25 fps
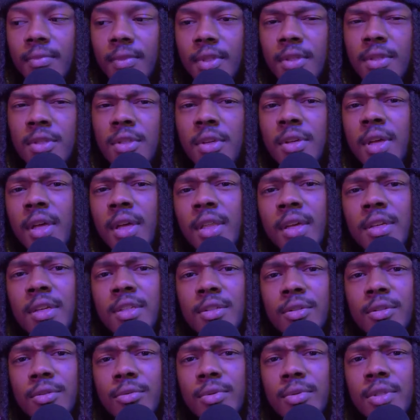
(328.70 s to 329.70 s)
So yeah,
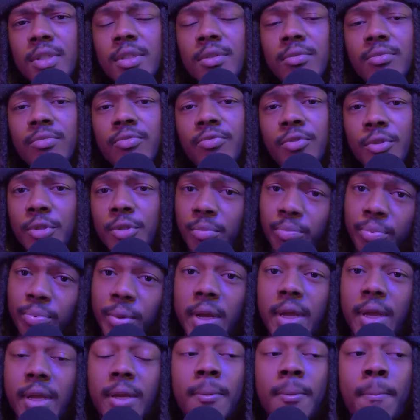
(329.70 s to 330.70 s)
that's the reason for the
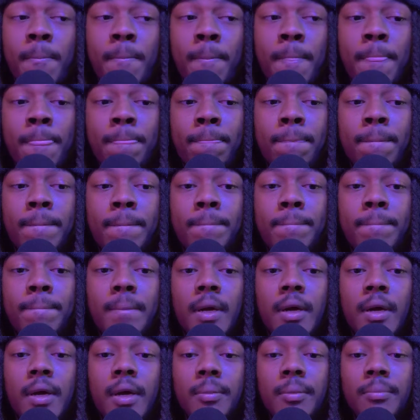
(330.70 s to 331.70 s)
brain
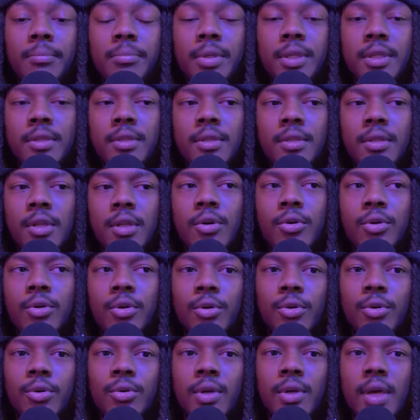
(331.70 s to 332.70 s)
being the
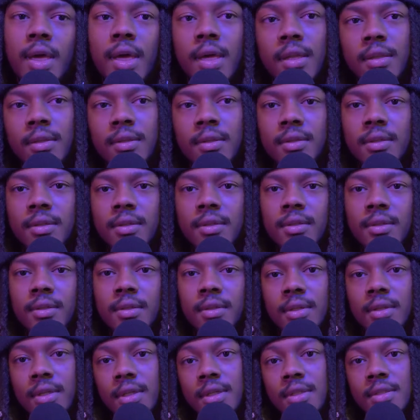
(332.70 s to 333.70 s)
logo and
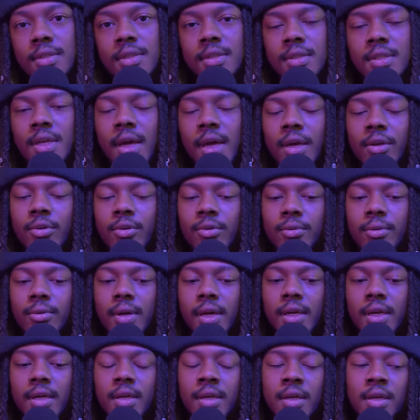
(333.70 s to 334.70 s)
the hence the title,
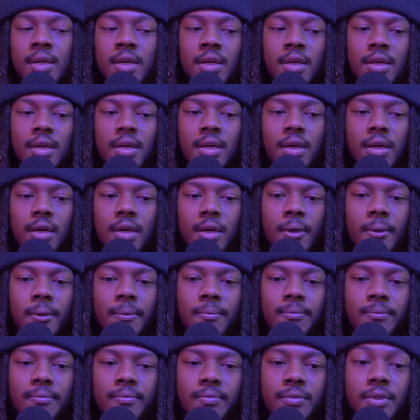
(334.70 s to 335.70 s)
right?
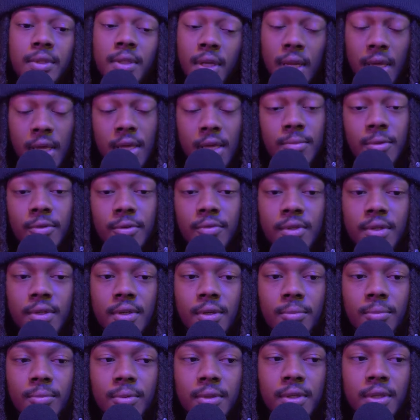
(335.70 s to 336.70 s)
The name of the
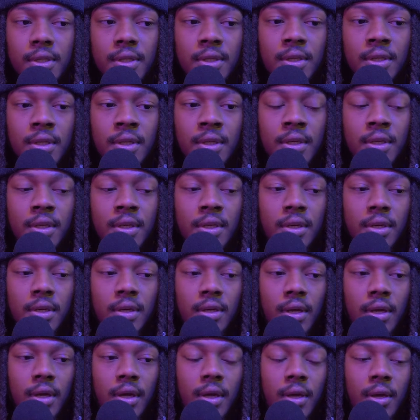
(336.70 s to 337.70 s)
company.
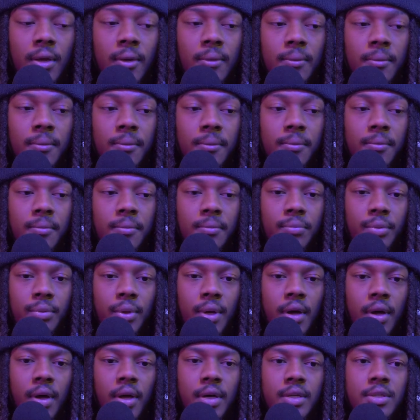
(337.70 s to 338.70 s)
But
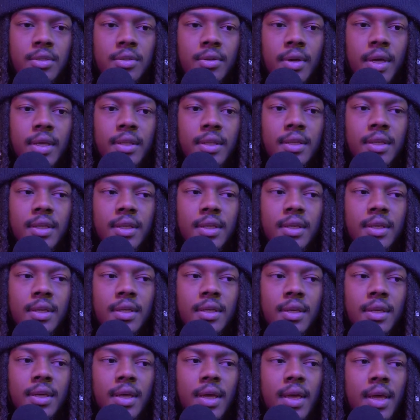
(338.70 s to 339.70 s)
also I
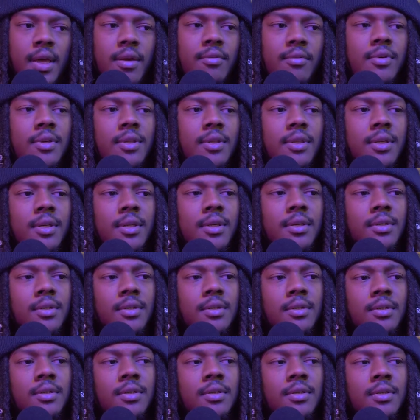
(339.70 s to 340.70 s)
think
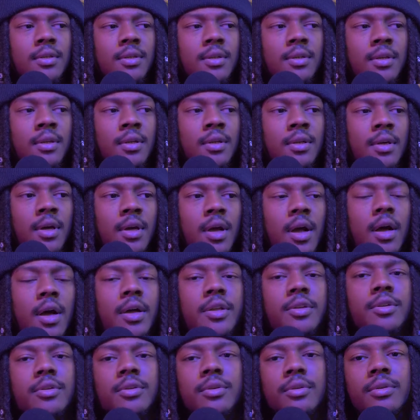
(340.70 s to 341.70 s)
everything
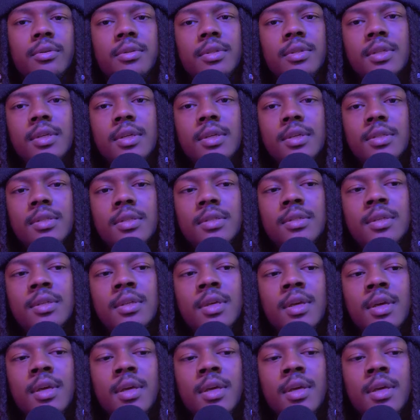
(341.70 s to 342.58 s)
under this